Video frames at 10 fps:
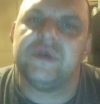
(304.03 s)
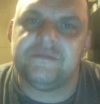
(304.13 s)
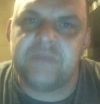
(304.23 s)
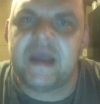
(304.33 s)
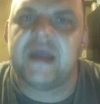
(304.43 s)

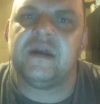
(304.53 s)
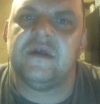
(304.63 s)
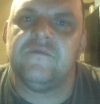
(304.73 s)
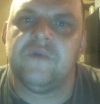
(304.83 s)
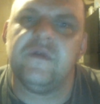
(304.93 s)

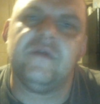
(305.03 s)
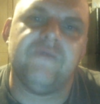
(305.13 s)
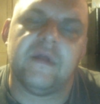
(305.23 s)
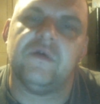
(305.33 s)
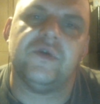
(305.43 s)
respect for their
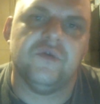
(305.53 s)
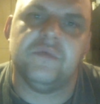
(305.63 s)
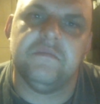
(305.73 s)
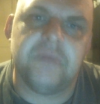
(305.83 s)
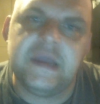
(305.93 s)
fellow
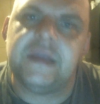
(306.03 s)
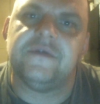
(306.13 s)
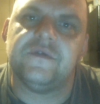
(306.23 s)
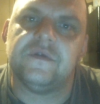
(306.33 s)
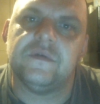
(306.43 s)
human
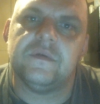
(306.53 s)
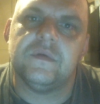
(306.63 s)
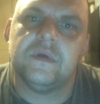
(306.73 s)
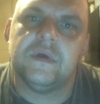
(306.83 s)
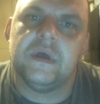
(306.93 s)
beings.
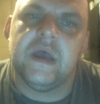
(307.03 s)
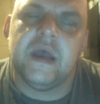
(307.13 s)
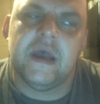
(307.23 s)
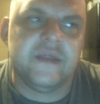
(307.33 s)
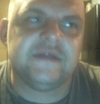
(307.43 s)

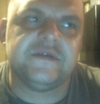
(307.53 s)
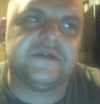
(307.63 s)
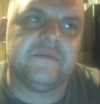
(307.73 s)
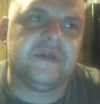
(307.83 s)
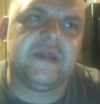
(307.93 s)
And
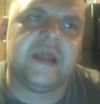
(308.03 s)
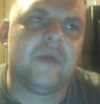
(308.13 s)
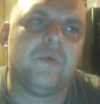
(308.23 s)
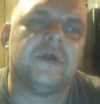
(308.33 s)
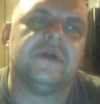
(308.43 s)
that's something that
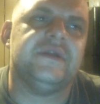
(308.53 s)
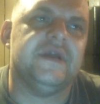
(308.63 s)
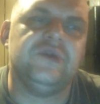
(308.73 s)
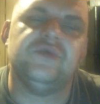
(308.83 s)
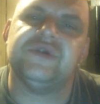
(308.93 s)
I will
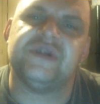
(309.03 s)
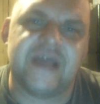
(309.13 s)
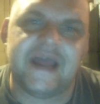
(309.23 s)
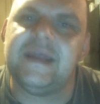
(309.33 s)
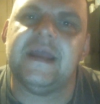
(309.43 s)
continue to
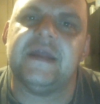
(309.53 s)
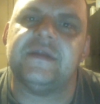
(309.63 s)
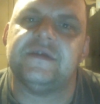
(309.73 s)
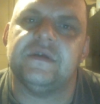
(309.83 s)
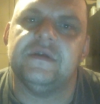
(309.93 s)
stand
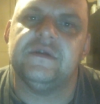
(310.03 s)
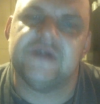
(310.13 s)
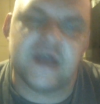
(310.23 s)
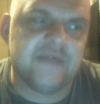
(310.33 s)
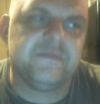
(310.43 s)
against
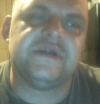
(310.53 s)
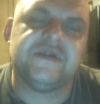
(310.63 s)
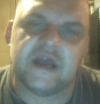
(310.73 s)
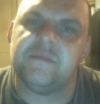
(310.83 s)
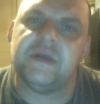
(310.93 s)
time
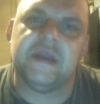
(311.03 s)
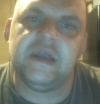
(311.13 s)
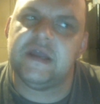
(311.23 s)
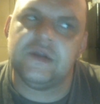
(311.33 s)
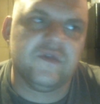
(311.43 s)
and time
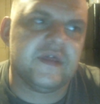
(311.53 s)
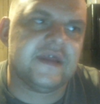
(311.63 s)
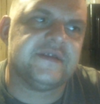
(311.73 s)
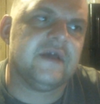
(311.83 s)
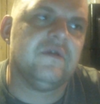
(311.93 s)
again. I know that
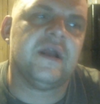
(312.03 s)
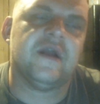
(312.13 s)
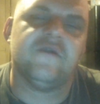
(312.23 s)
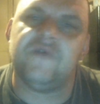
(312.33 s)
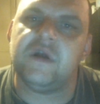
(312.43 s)
I sound
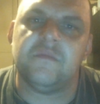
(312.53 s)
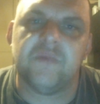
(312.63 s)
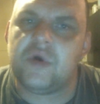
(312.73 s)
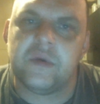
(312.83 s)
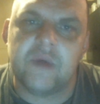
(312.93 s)
like a fucking
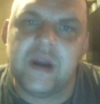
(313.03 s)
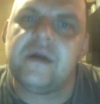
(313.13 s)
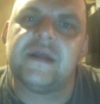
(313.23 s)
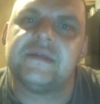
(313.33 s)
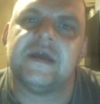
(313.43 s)
broken
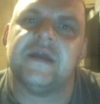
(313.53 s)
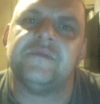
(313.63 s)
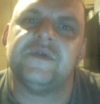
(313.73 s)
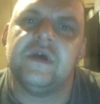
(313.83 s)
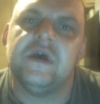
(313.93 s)
record at
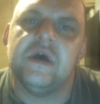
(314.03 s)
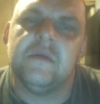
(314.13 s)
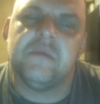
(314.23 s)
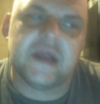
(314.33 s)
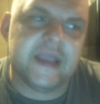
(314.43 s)
times,
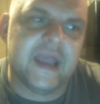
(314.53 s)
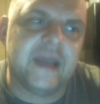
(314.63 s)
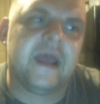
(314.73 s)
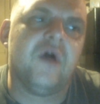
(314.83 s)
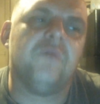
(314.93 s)
but I
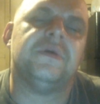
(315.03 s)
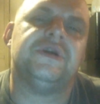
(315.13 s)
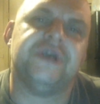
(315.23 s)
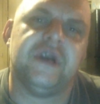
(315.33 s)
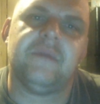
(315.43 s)
can't help
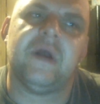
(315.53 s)
but share